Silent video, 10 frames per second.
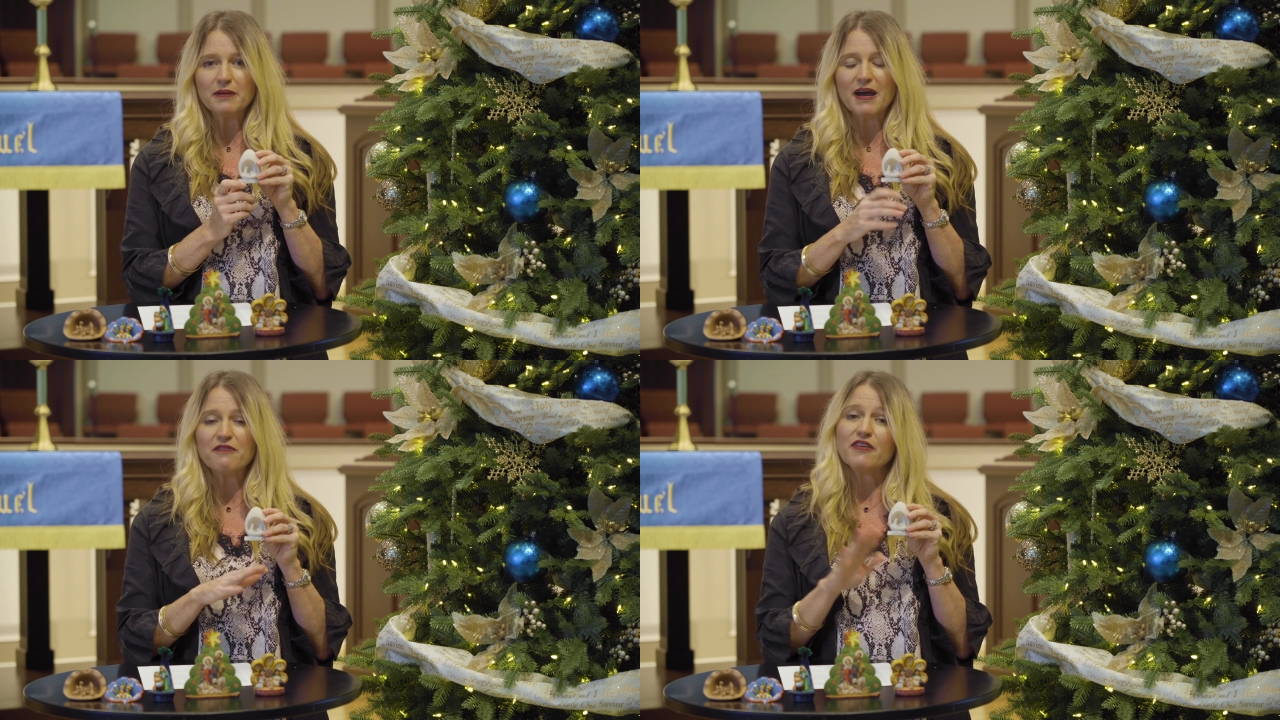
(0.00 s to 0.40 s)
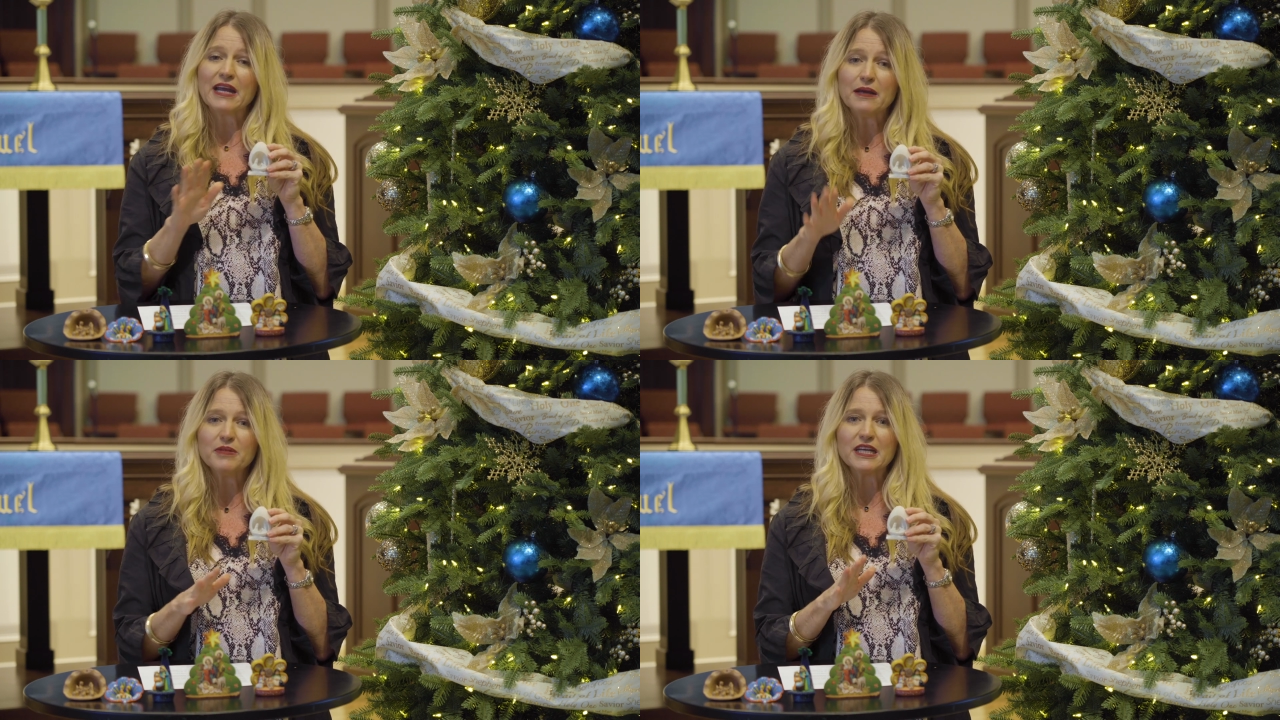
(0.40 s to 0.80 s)
My
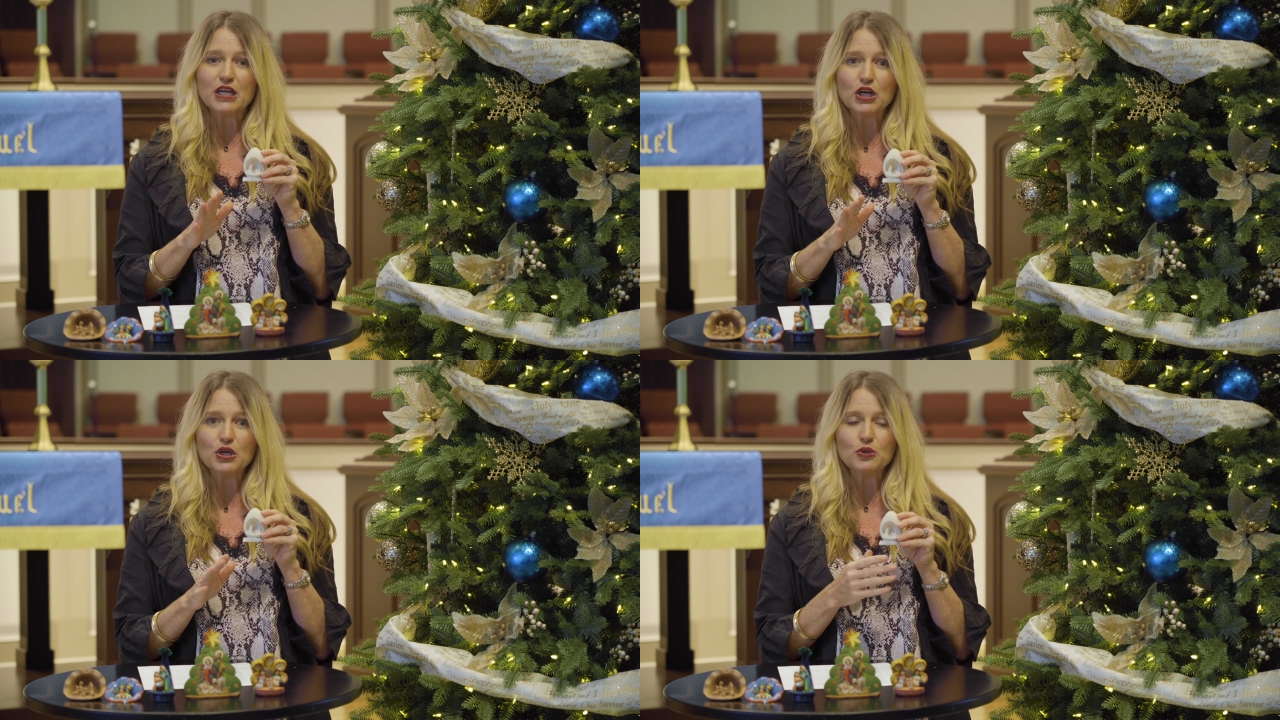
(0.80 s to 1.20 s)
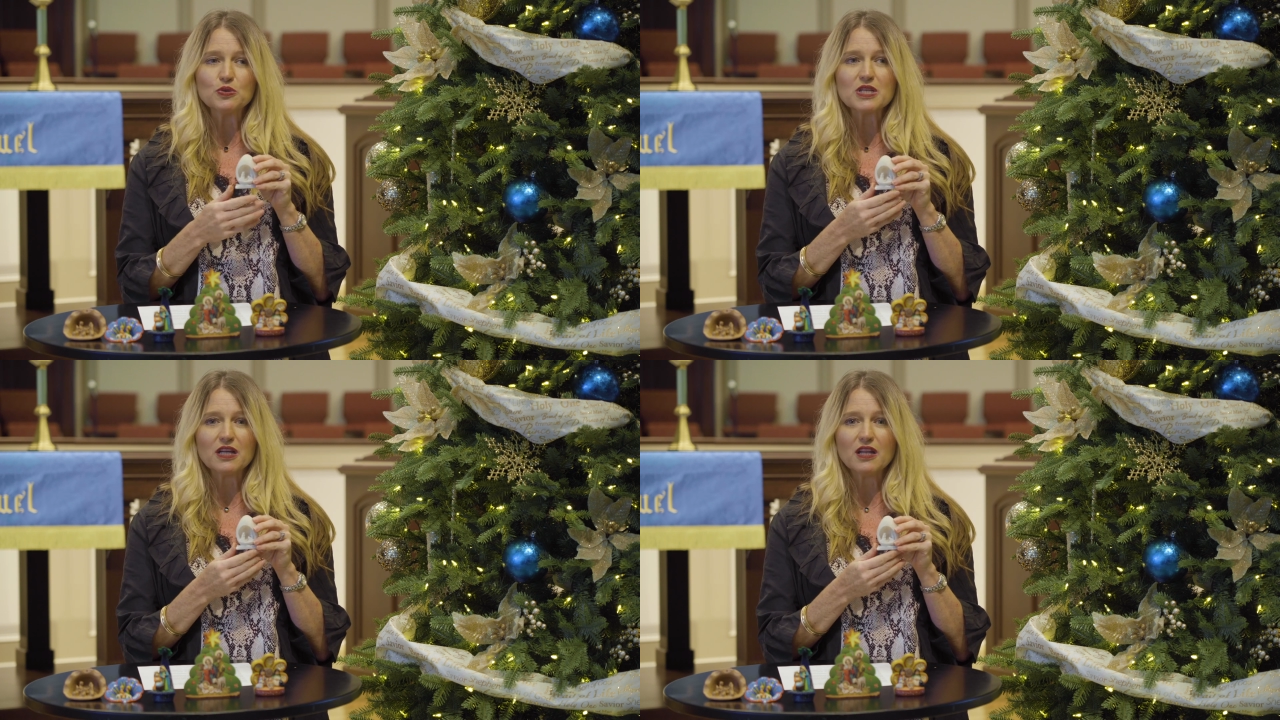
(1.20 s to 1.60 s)
family
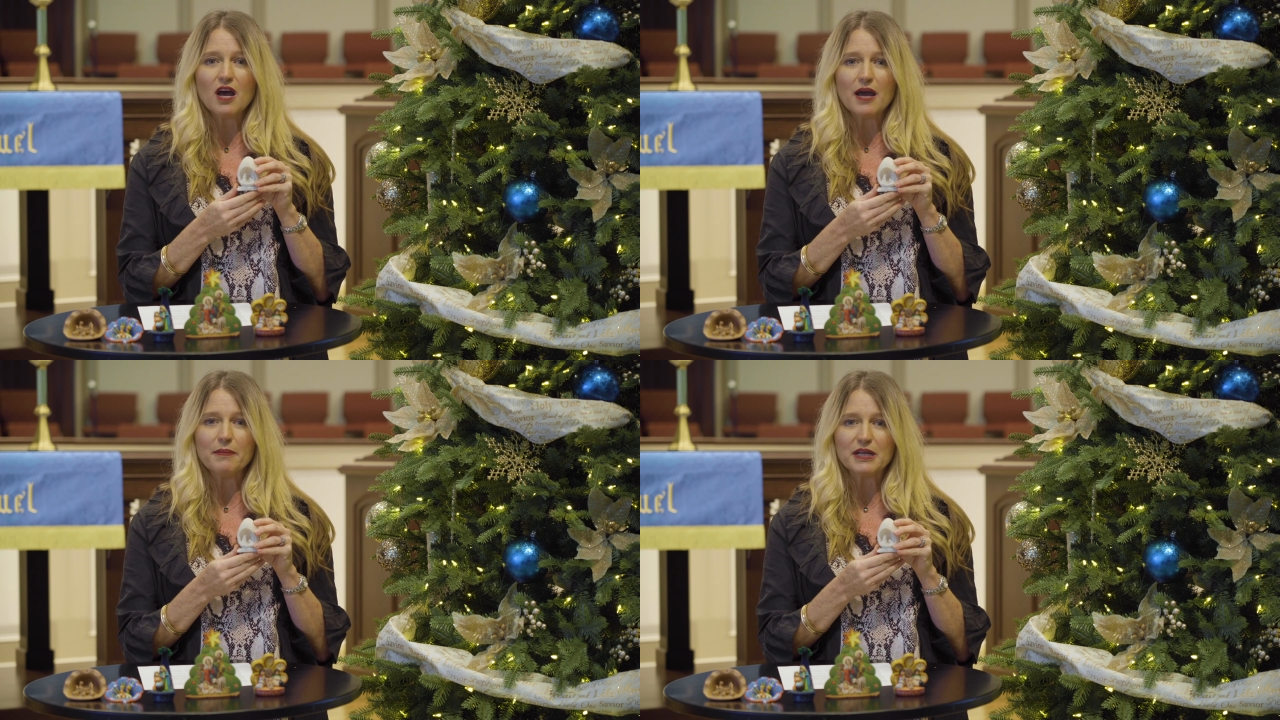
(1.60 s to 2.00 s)
goes a lot.